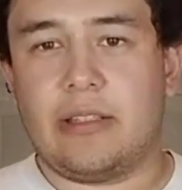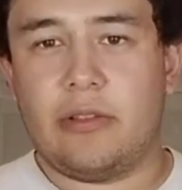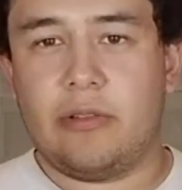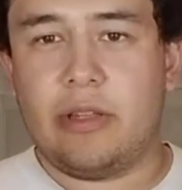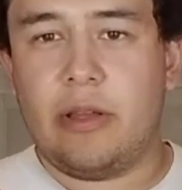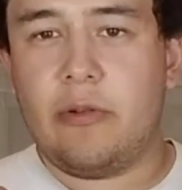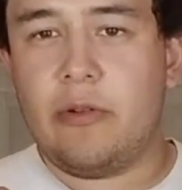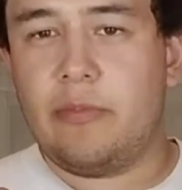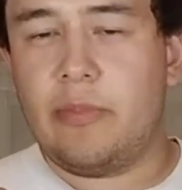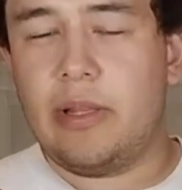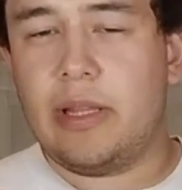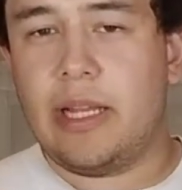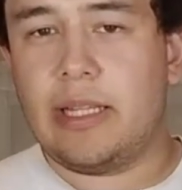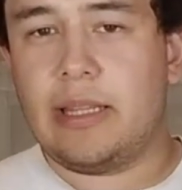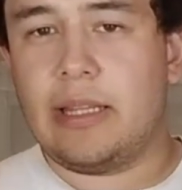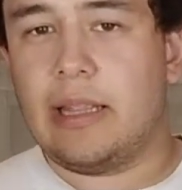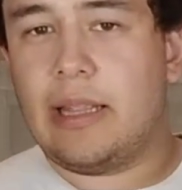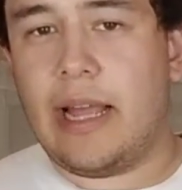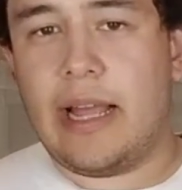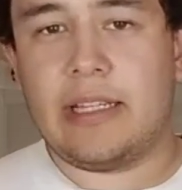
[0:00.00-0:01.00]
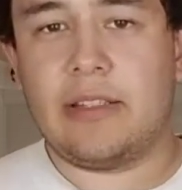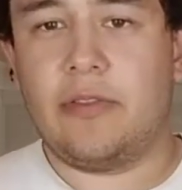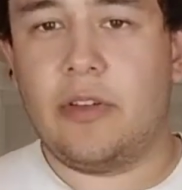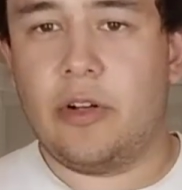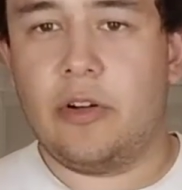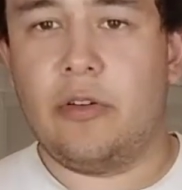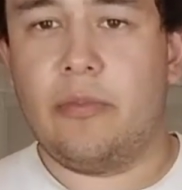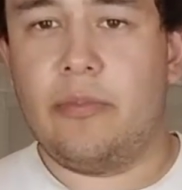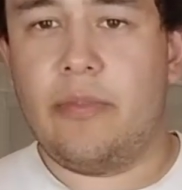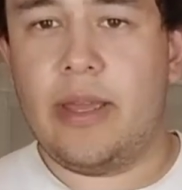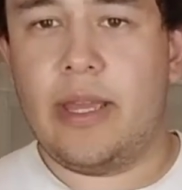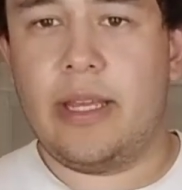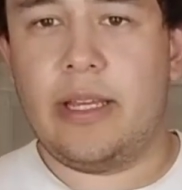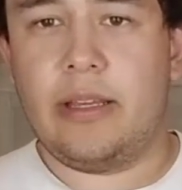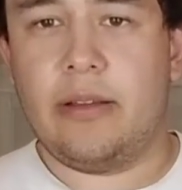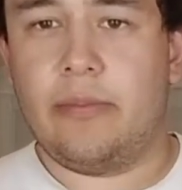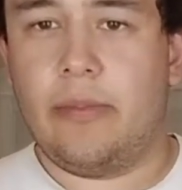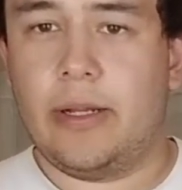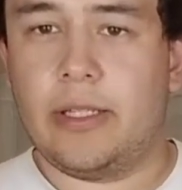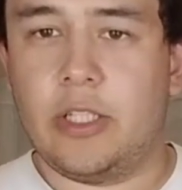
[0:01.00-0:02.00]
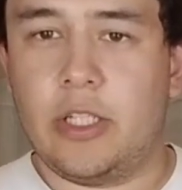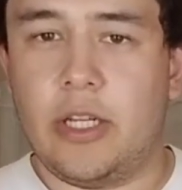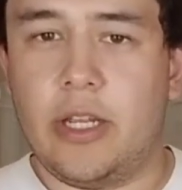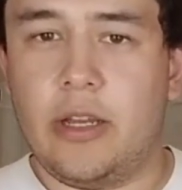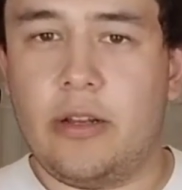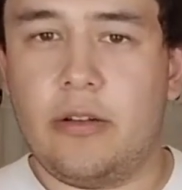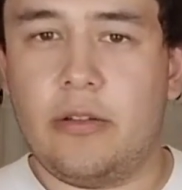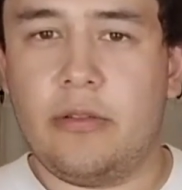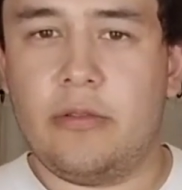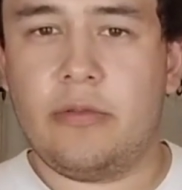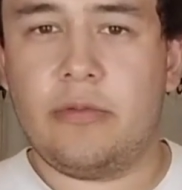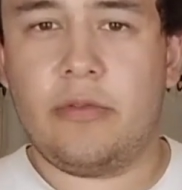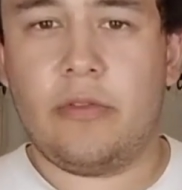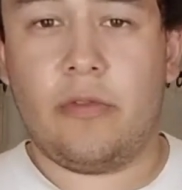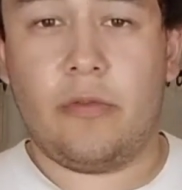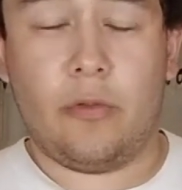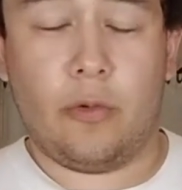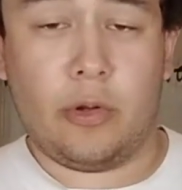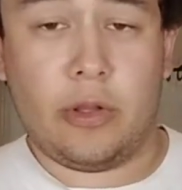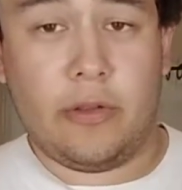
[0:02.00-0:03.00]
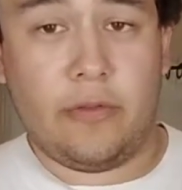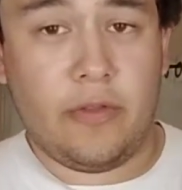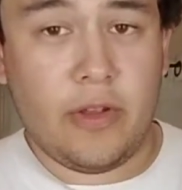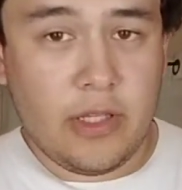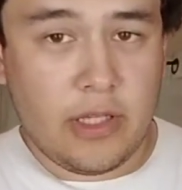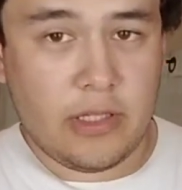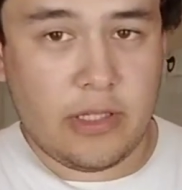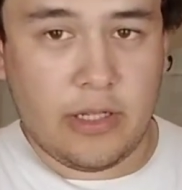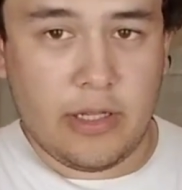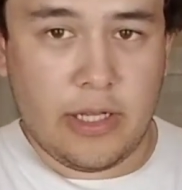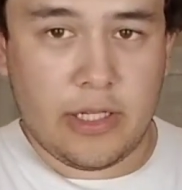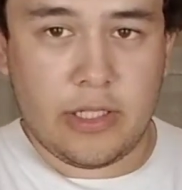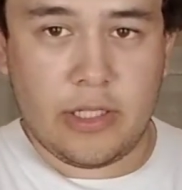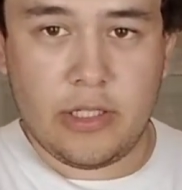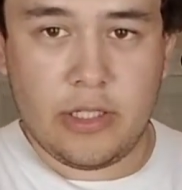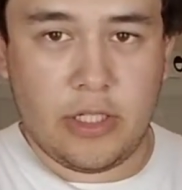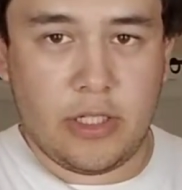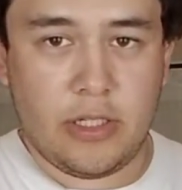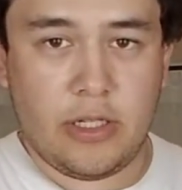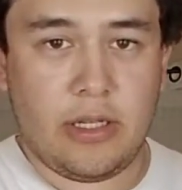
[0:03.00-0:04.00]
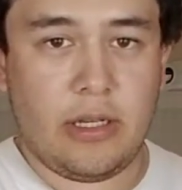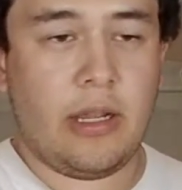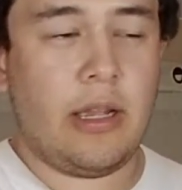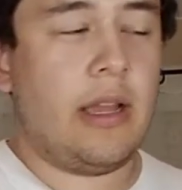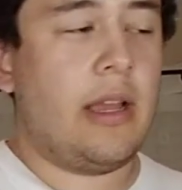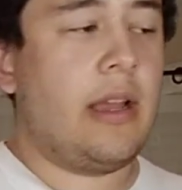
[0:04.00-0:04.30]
So that will be like the last video I'll make on my channel for the vintage collection shit.